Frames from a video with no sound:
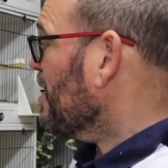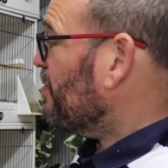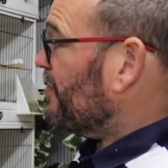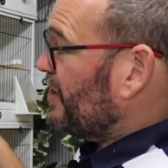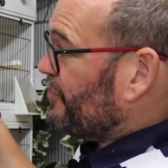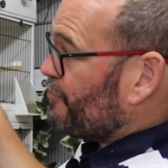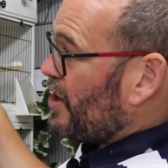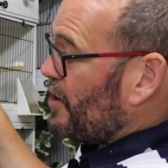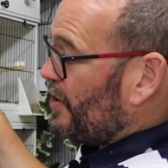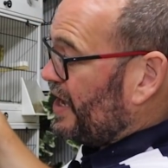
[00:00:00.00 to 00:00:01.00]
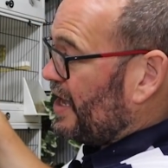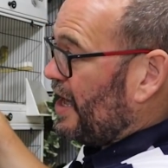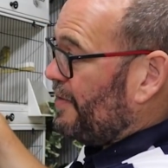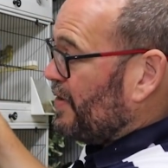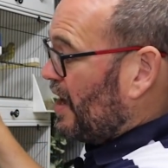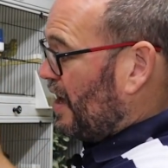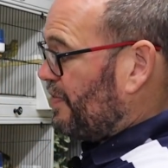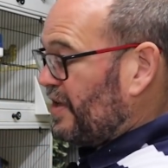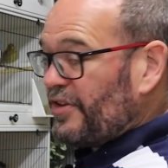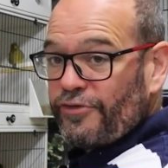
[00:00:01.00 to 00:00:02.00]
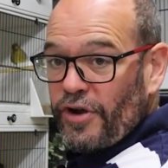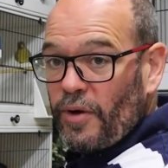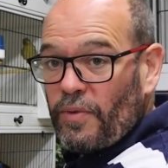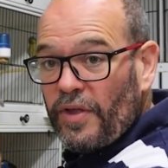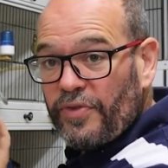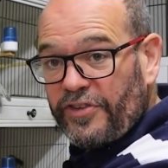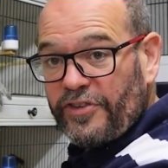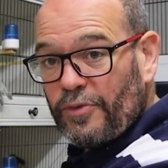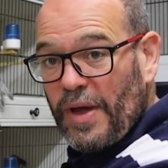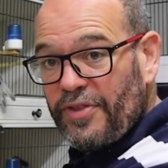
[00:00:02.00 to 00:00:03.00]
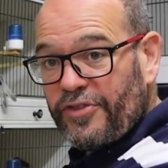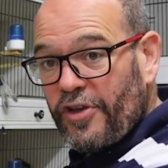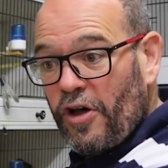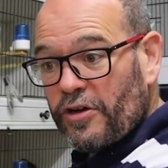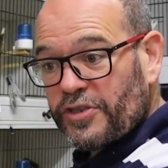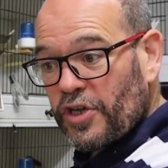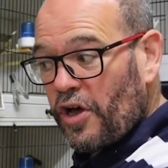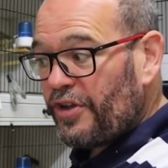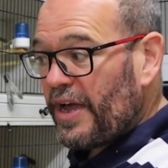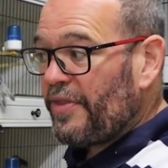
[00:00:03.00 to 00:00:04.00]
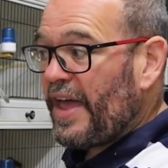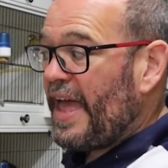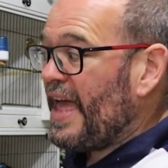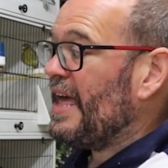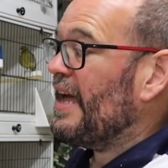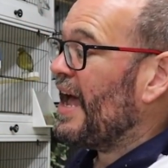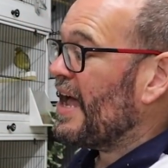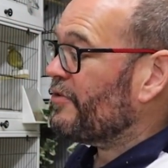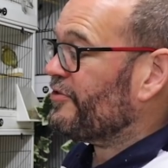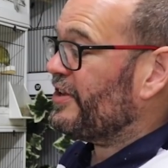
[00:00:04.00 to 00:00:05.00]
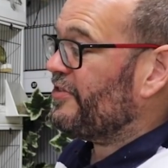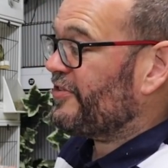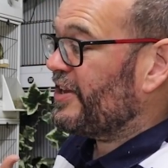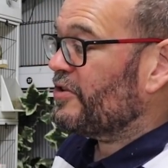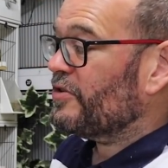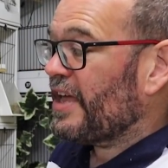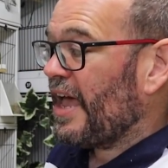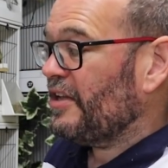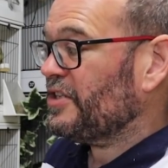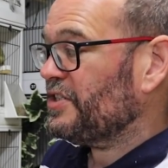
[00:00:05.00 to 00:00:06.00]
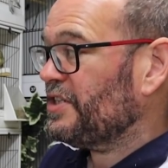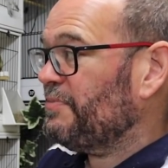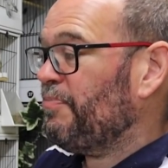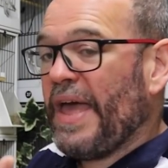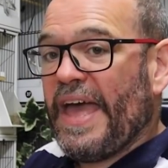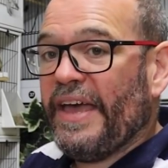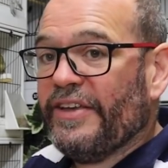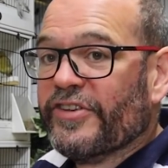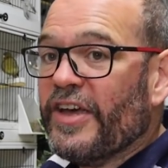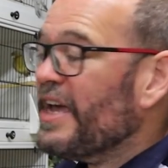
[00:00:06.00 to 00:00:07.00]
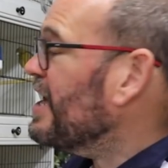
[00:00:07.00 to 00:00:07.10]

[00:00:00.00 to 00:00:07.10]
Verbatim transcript: But this row here and this row, this is where the darks are. Now they're housed in single cages in pairs.